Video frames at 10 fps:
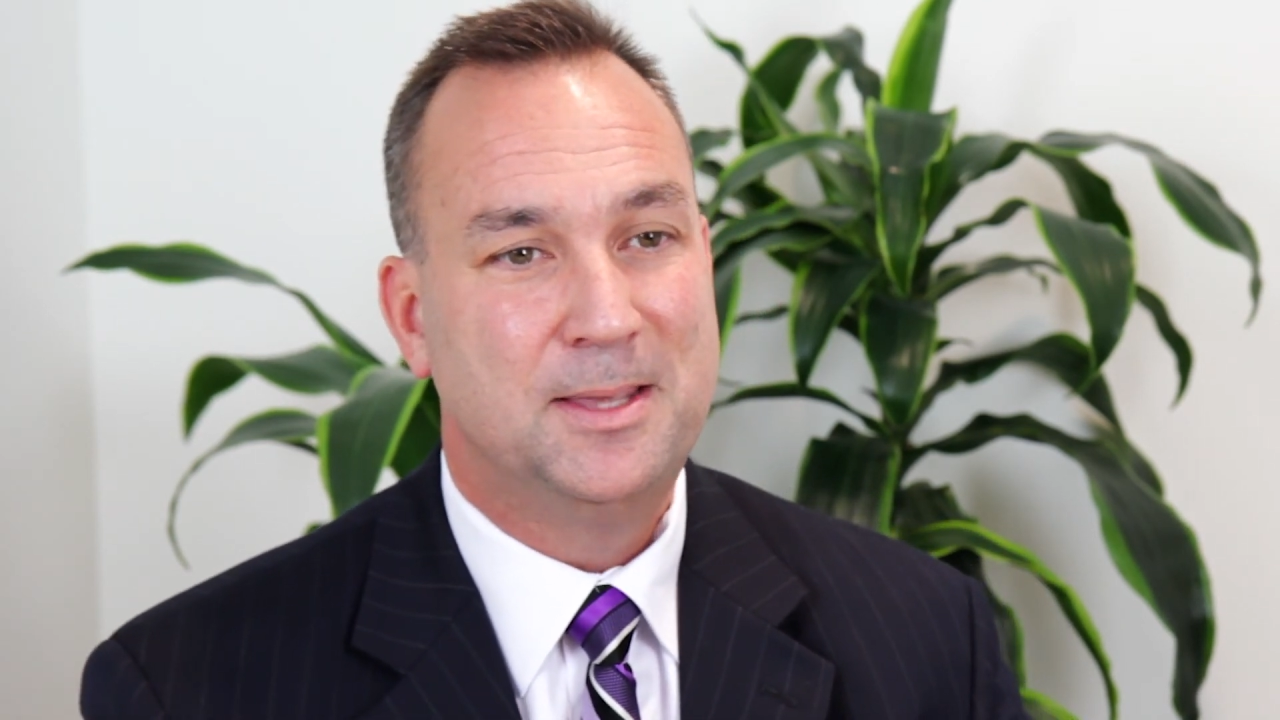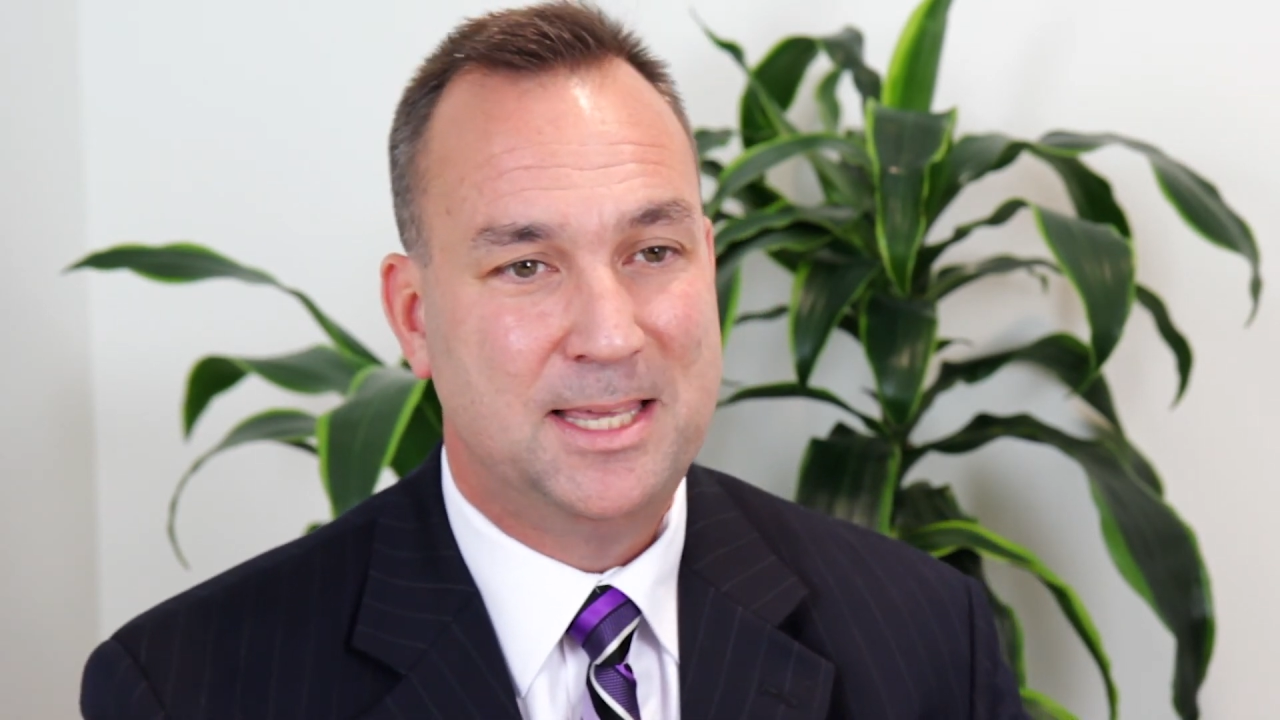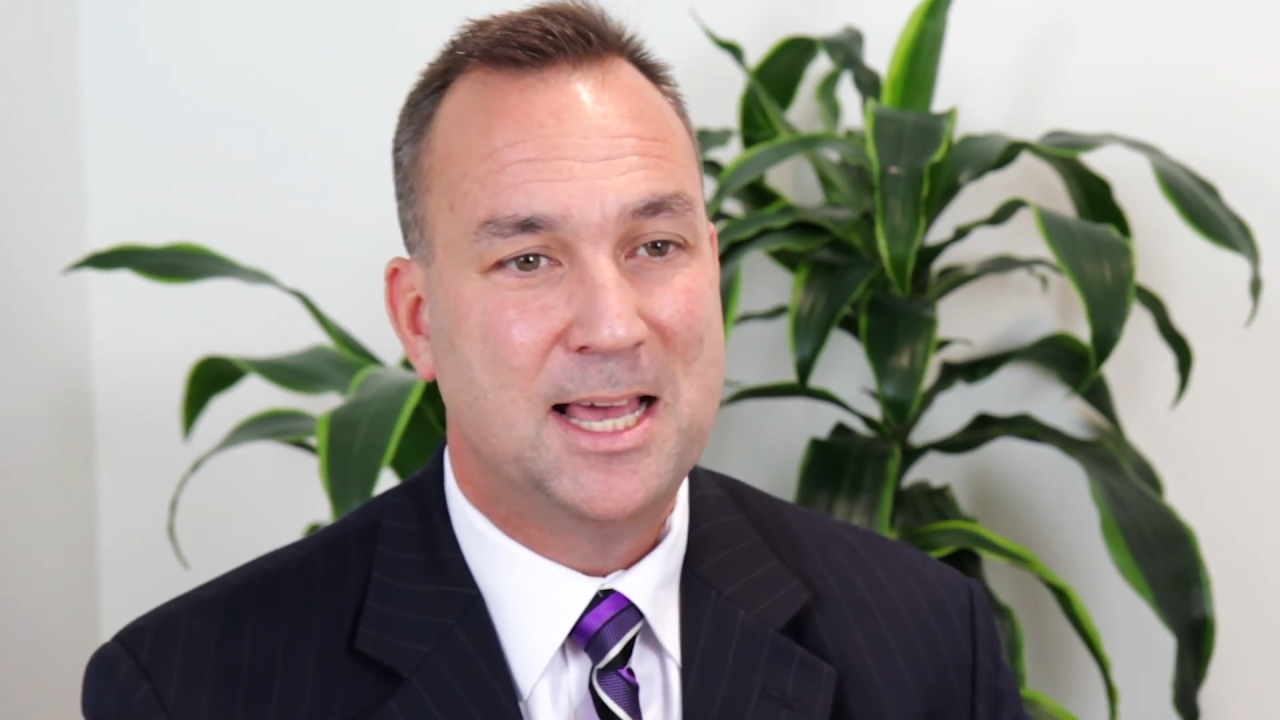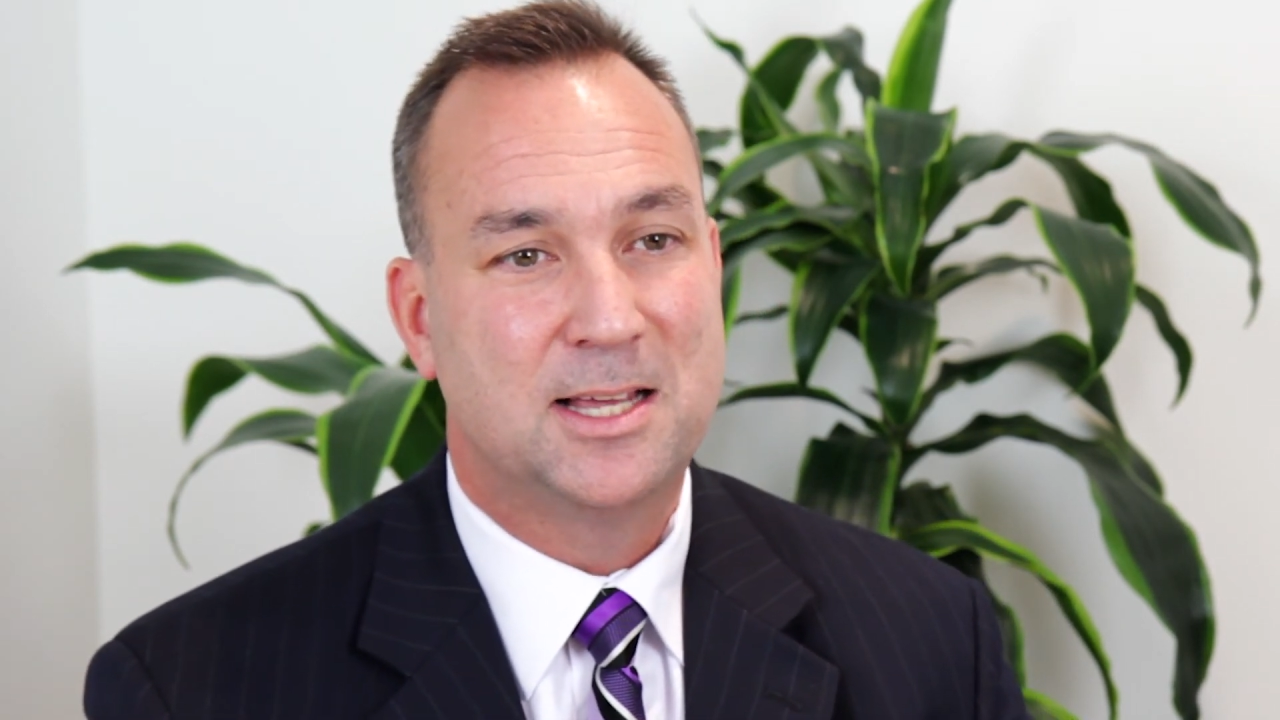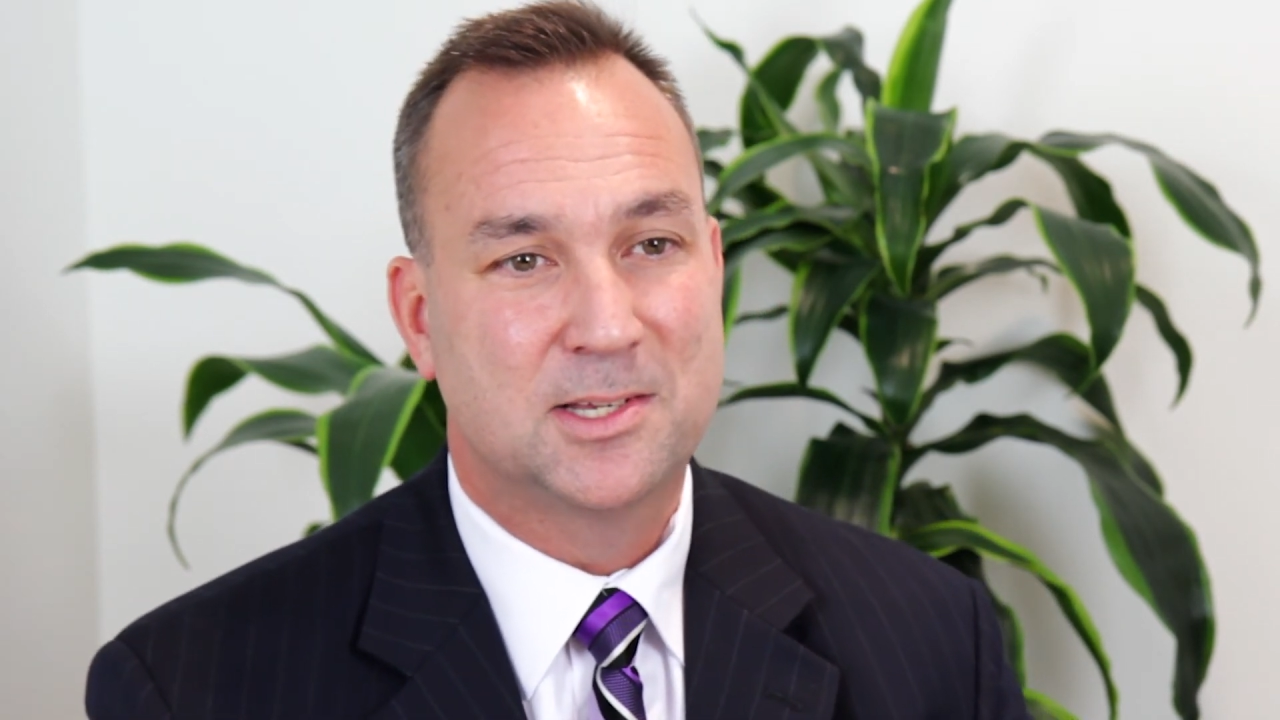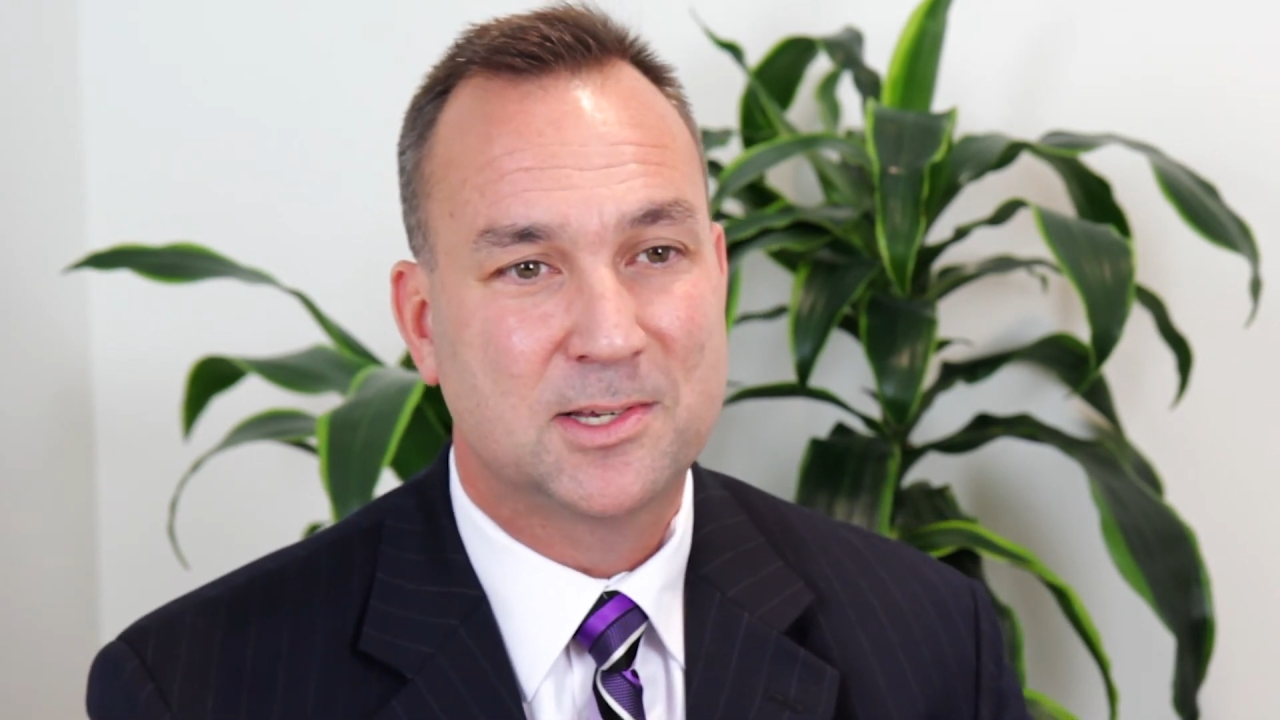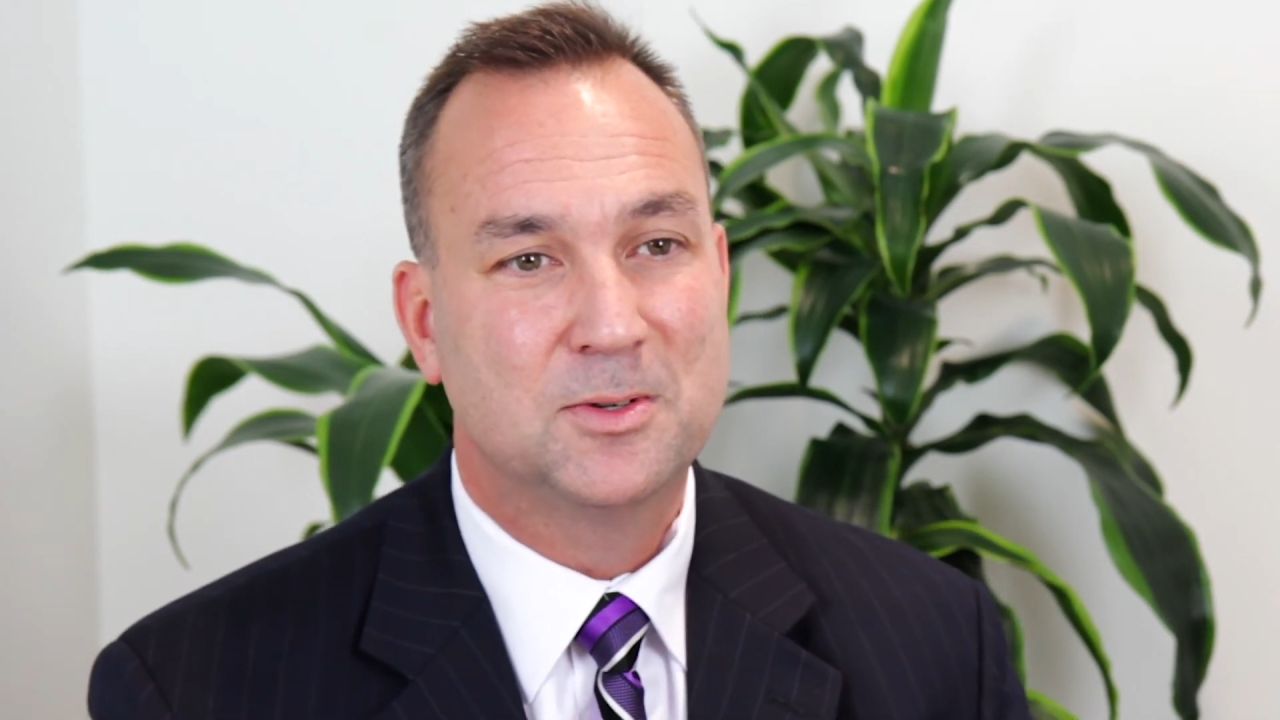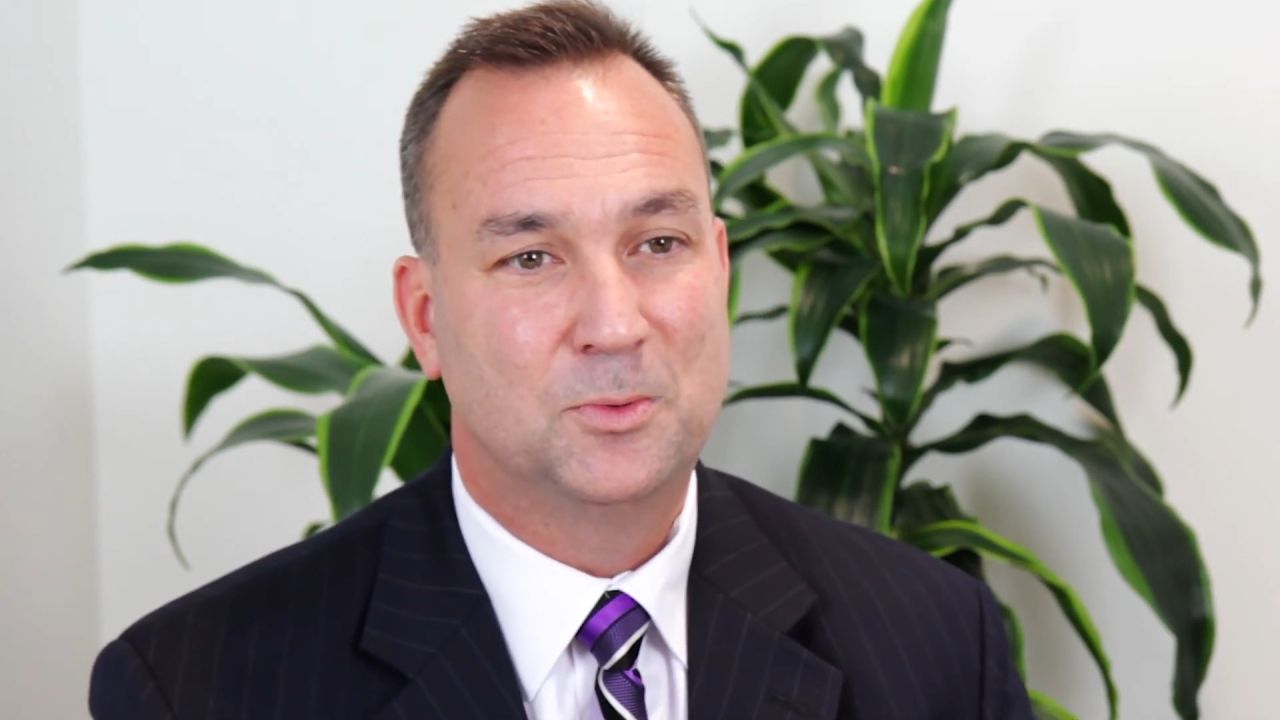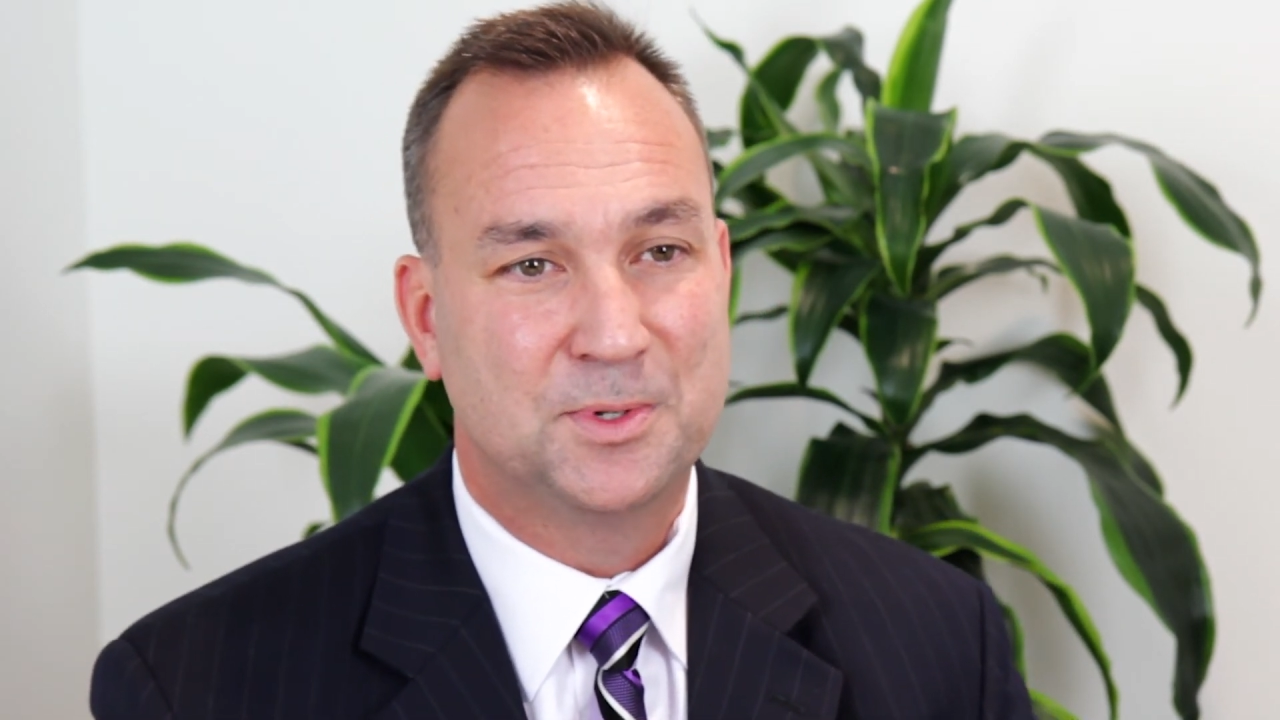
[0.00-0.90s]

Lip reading: yes,